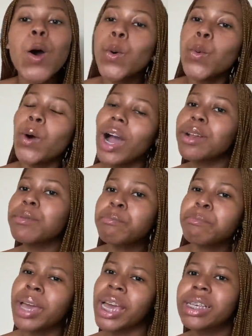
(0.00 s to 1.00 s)
What
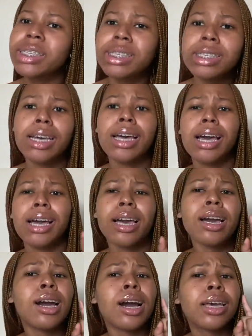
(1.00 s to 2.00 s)
makes
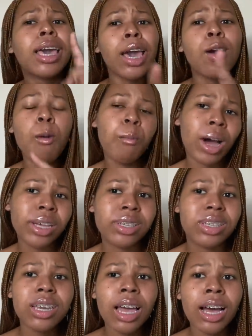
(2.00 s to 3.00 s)
King
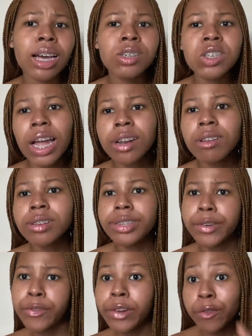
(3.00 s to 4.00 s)
Omar's channel
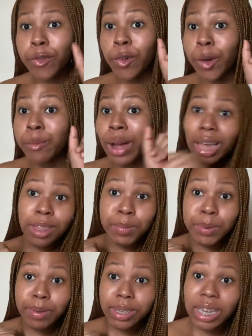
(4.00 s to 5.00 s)
different from other
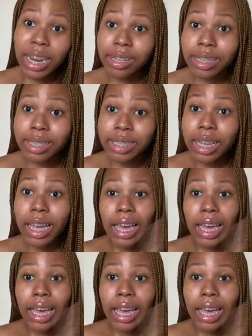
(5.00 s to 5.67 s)
people's channels?